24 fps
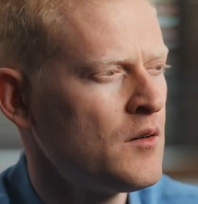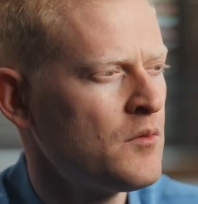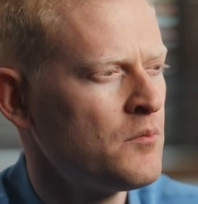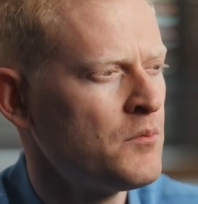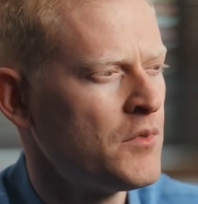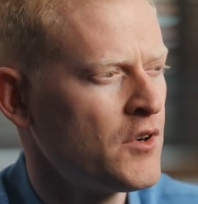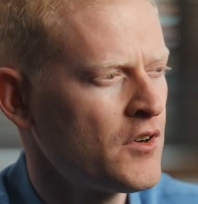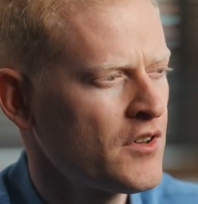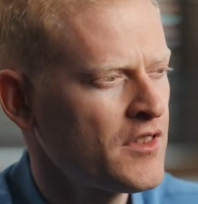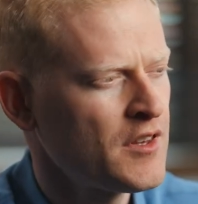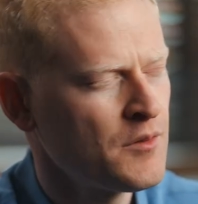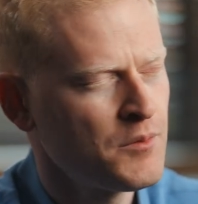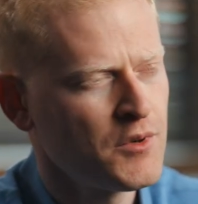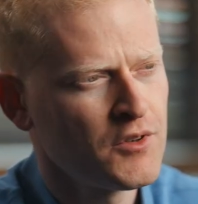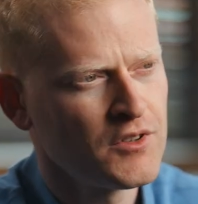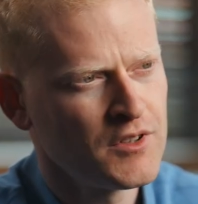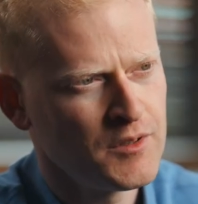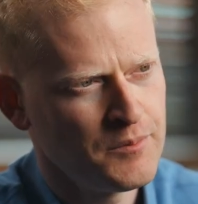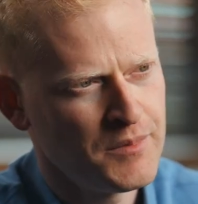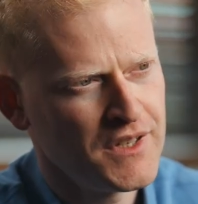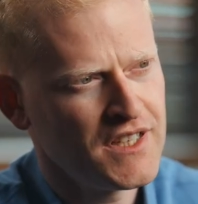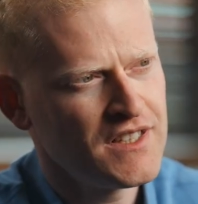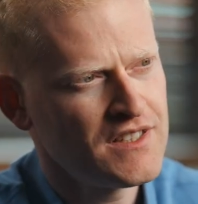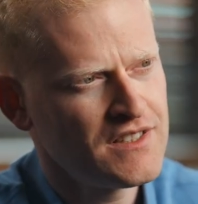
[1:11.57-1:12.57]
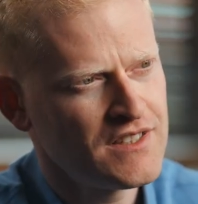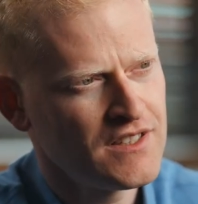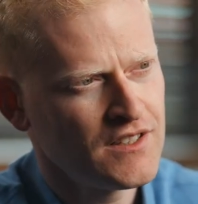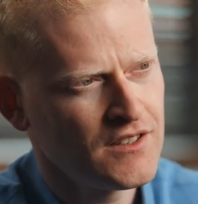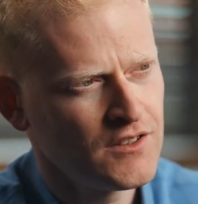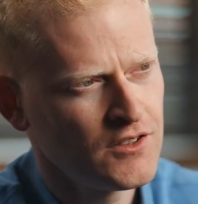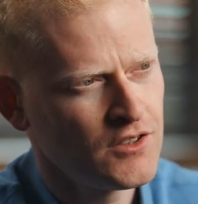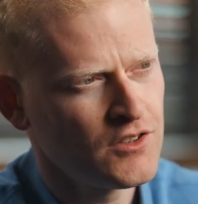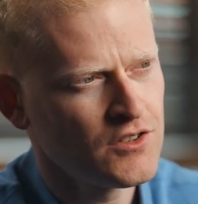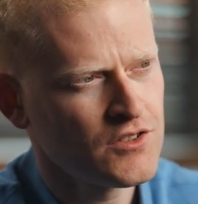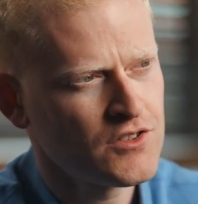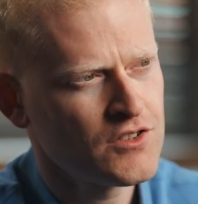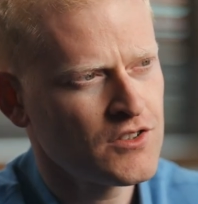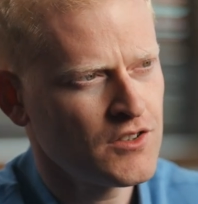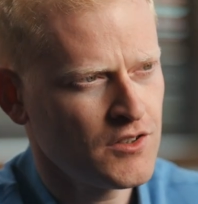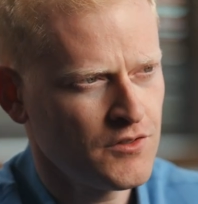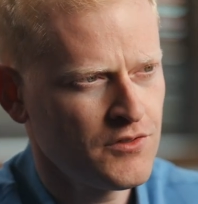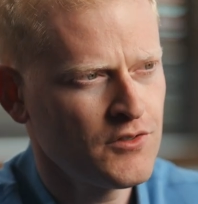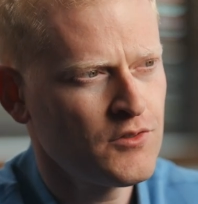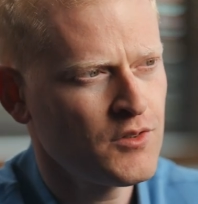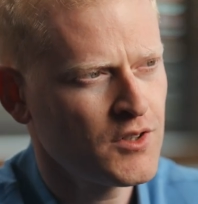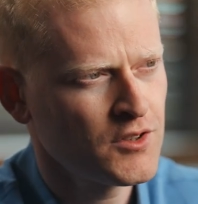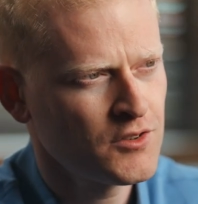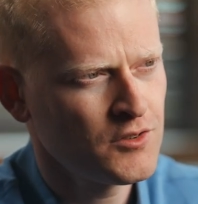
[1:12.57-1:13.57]
both about the basic laws
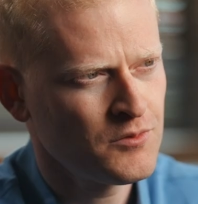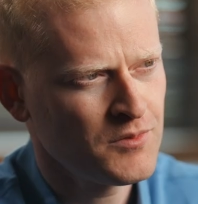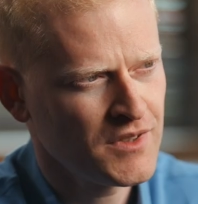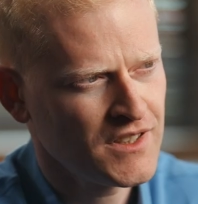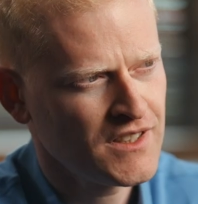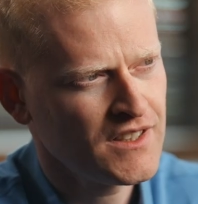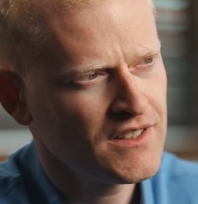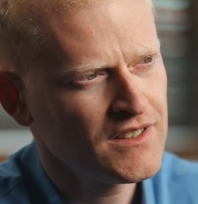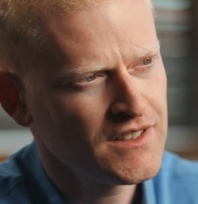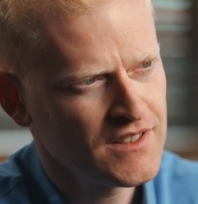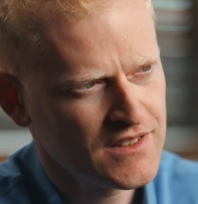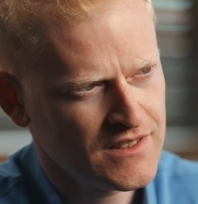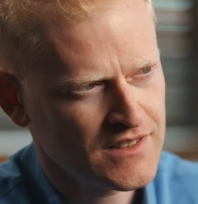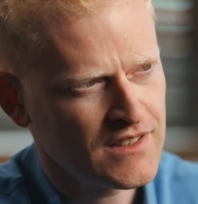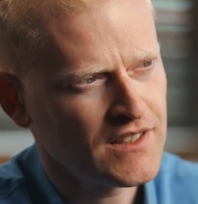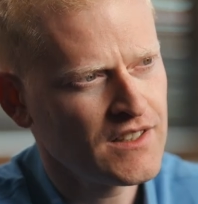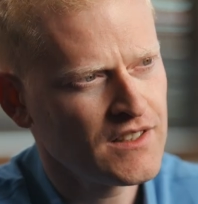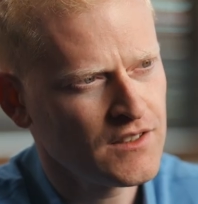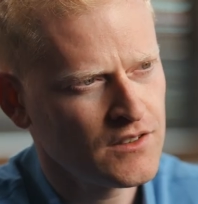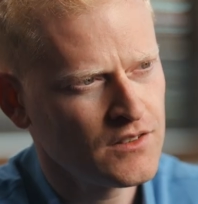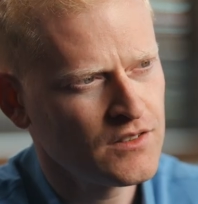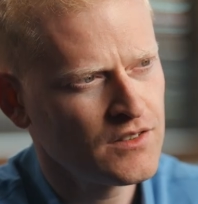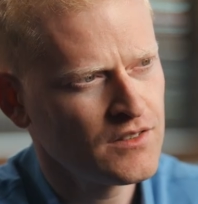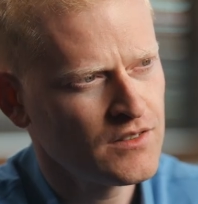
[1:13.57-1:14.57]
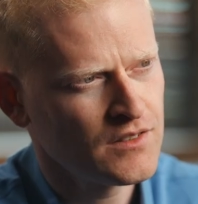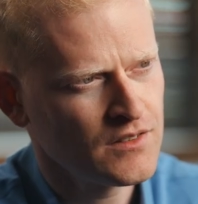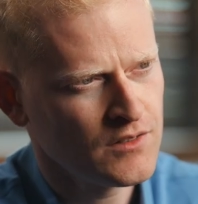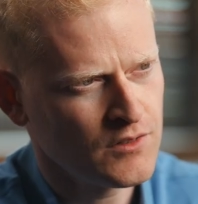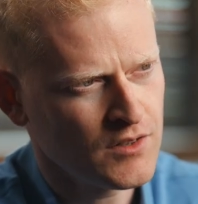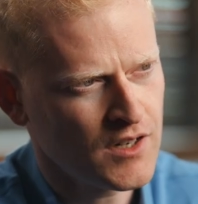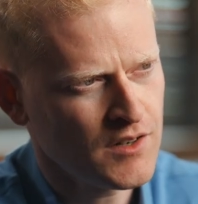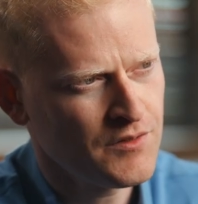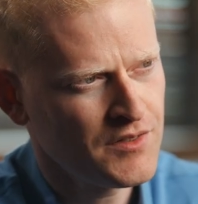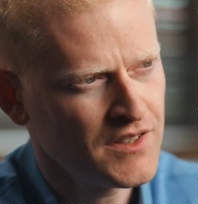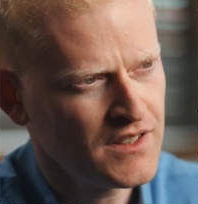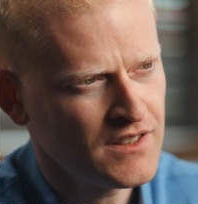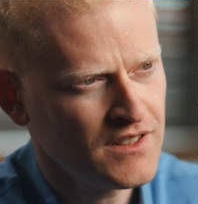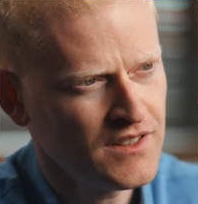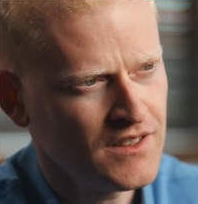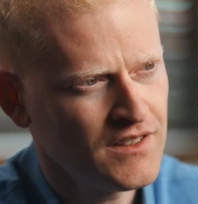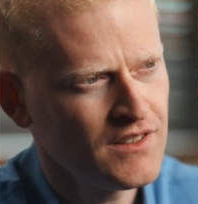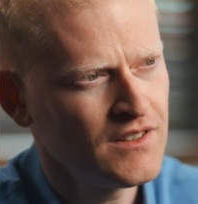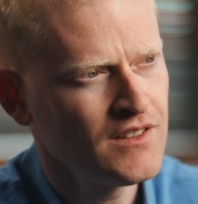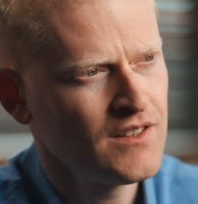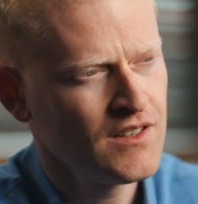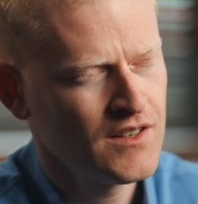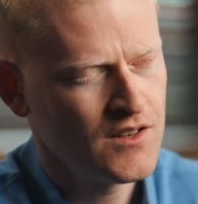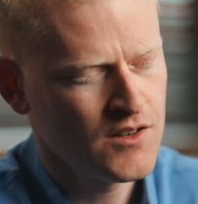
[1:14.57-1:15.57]
of quantum mechanics and gravity
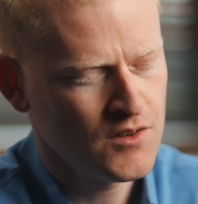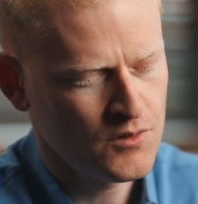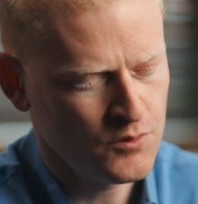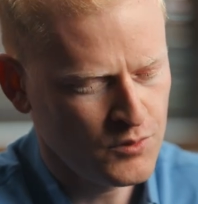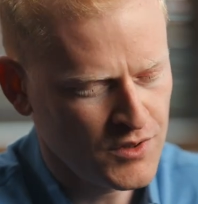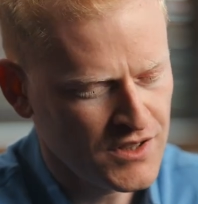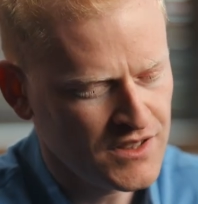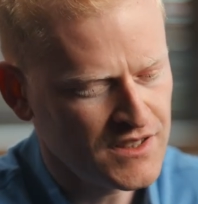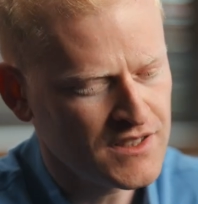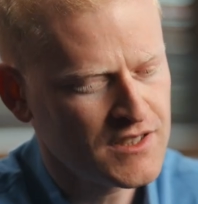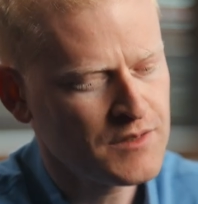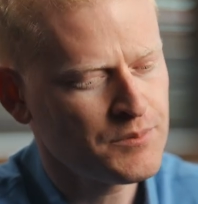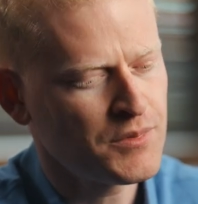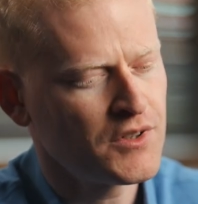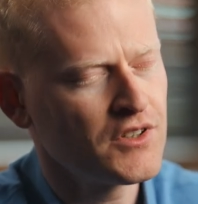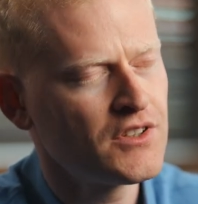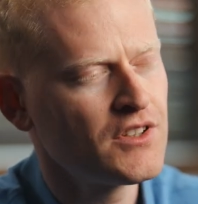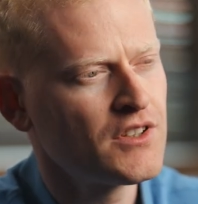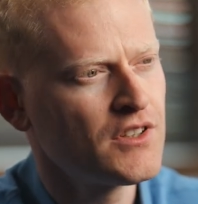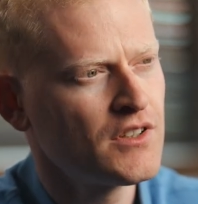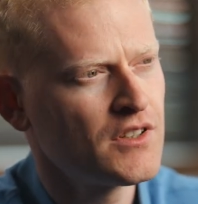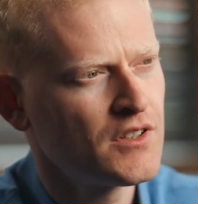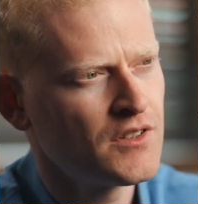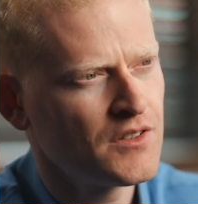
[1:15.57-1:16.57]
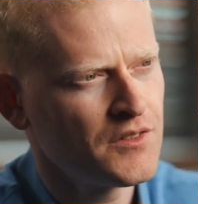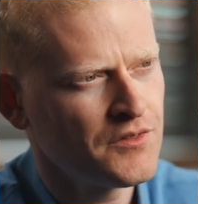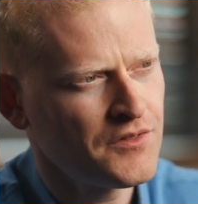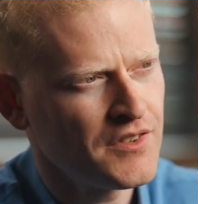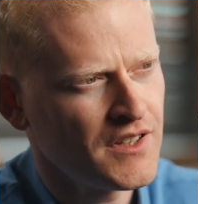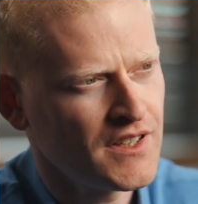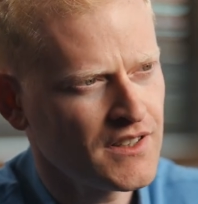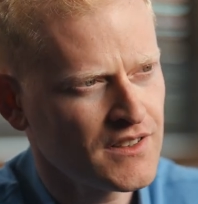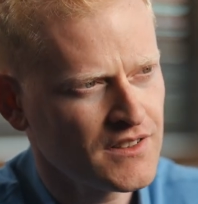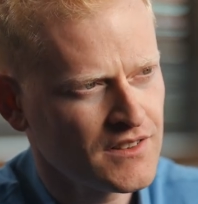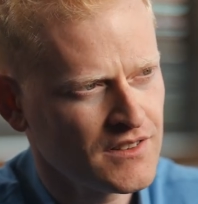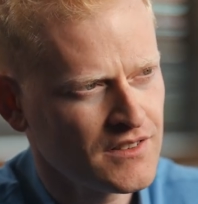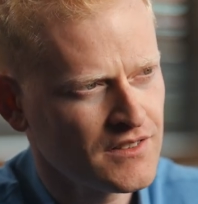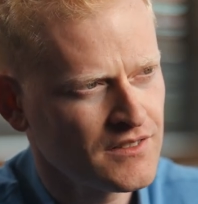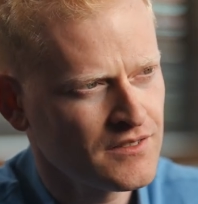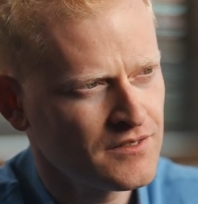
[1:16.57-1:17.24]
with this particular effect.